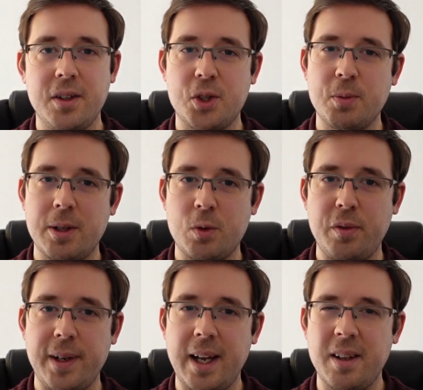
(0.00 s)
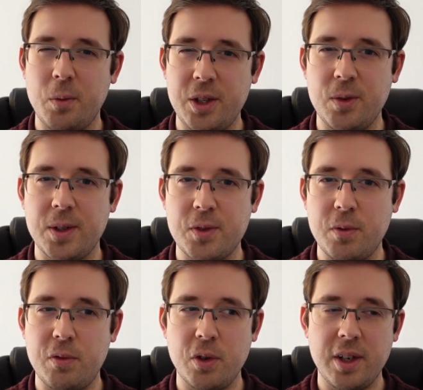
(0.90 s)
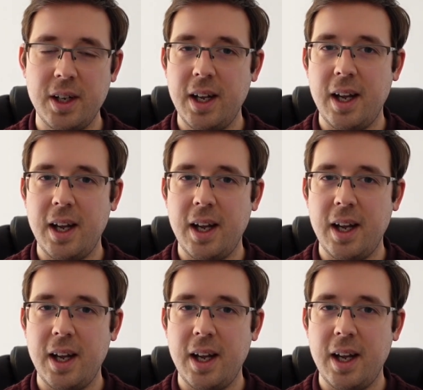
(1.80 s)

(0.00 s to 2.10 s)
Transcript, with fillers: that sometimes we forget that we do this for fun,